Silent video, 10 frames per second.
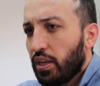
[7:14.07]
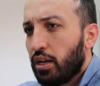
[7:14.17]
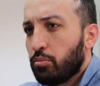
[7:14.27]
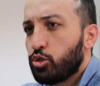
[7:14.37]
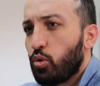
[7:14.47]

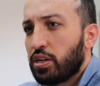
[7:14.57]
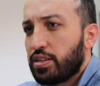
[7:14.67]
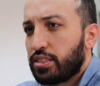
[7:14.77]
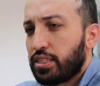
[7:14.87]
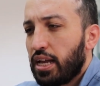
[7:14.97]
to
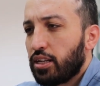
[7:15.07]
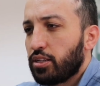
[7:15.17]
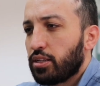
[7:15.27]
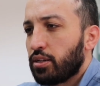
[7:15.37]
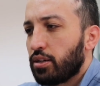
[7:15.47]
understand
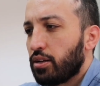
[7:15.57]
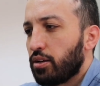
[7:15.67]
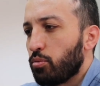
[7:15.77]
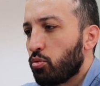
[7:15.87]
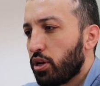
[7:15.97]

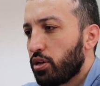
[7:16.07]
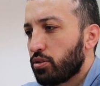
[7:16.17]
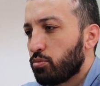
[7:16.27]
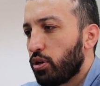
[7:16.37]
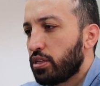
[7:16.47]

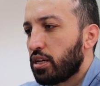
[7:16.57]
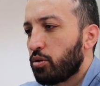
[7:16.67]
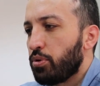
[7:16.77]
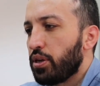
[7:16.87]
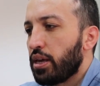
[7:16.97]
what is
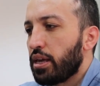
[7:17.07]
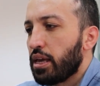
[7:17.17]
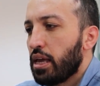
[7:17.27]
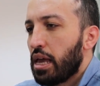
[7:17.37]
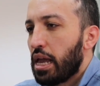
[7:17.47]
RPA,